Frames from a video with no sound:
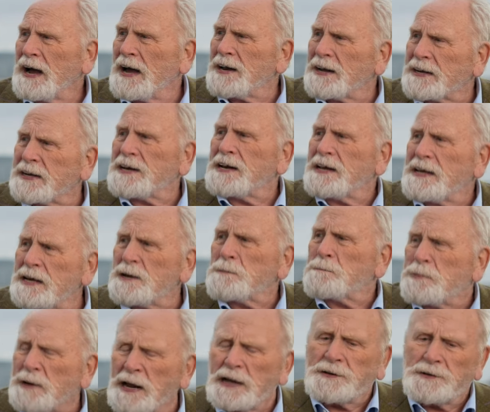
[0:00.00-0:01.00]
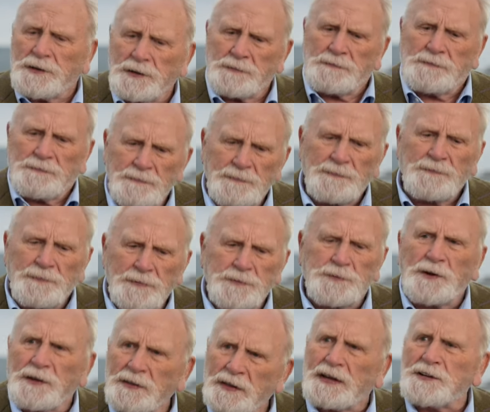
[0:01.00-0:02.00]
and I can hear Brendan
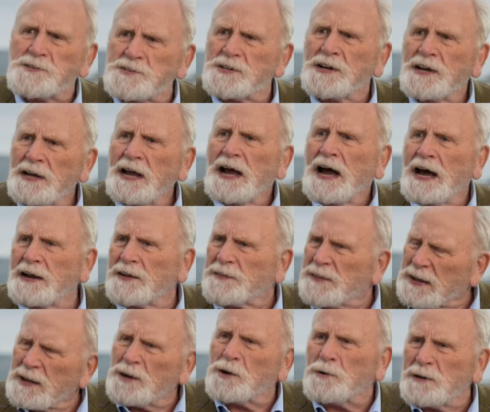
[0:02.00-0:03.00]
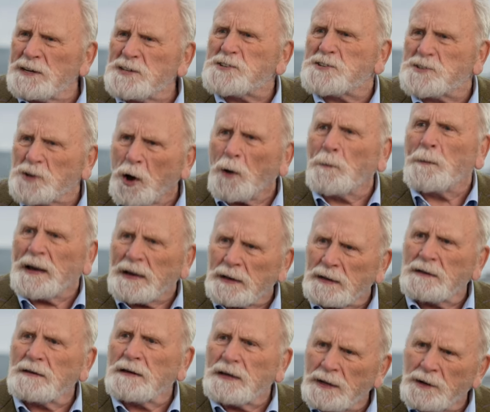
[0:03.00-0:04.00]
doing this and I think, oh, he's sobbing,
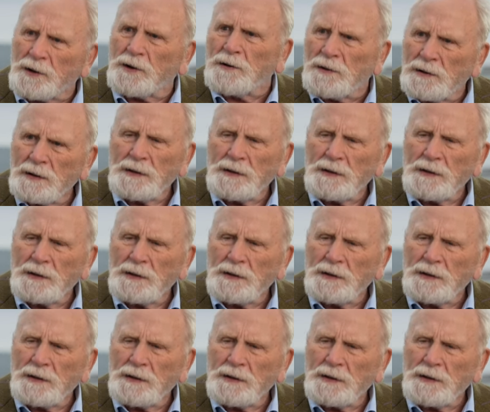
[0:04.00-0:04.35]
you know,